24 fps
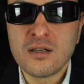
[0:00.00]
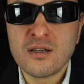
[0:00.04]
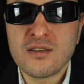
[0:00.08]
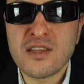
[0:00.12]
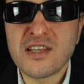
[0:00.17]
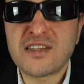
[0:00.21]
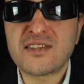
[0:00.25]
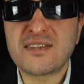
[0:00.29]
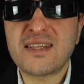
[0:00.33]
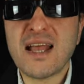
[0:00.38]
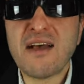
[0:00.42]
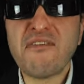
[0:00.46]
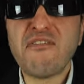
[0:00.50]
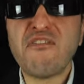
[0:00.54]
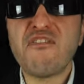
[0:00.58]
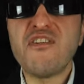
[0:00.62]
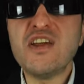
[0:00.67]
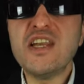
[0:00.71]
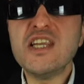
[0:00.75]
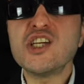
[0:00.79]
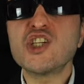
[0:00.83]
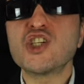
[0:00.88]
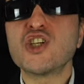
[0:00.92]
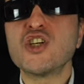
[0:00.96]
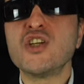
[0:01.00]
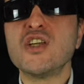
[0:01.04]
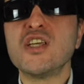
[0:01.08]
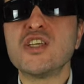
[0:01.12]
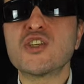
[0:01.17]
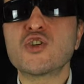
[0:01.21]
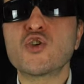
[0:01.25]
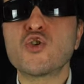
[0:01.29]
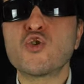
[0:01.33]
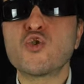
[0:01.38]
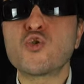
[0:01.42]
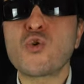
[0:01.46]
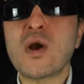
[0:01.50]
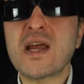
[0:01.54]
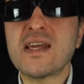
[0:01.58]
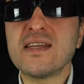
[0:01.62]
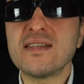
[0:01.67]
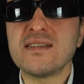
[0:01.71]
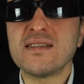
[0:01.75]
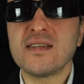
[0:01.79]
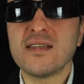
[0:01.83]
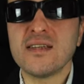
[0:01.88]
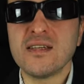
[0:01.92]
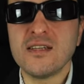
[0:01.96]
The definition is
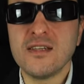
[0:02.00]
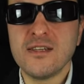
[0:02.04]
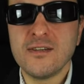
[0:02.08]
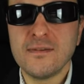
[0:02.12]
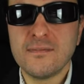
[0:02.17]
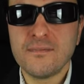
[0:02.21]
crazy.